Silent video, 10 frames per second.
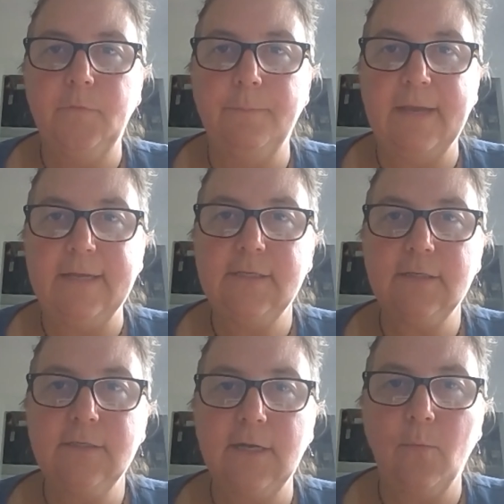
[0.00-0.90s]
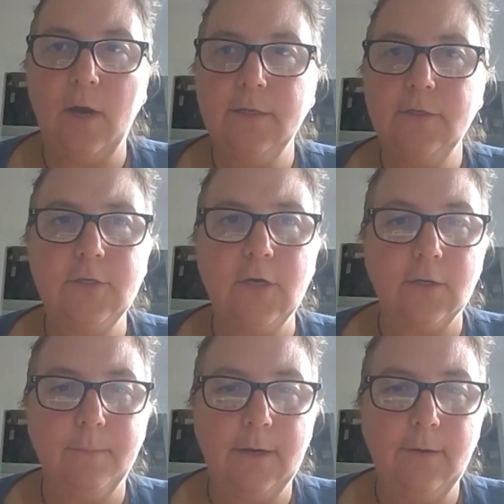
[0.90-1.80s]
basics that I wanted to talk
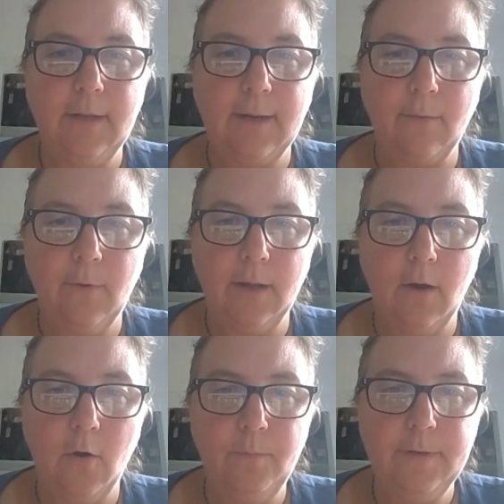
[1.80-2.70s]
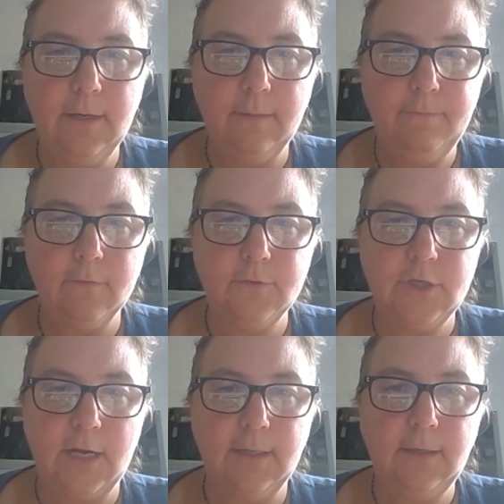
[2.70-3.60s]
about, and I want to open it up for
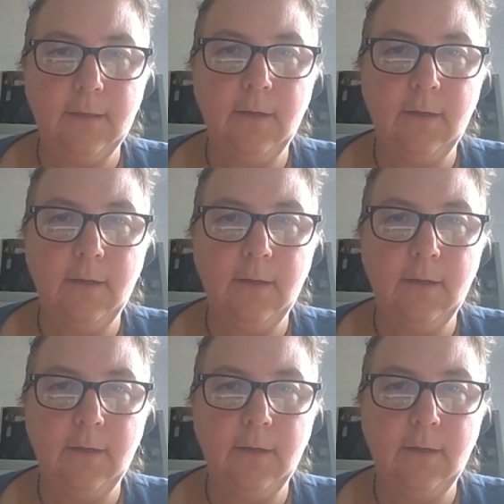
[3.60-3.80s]
chat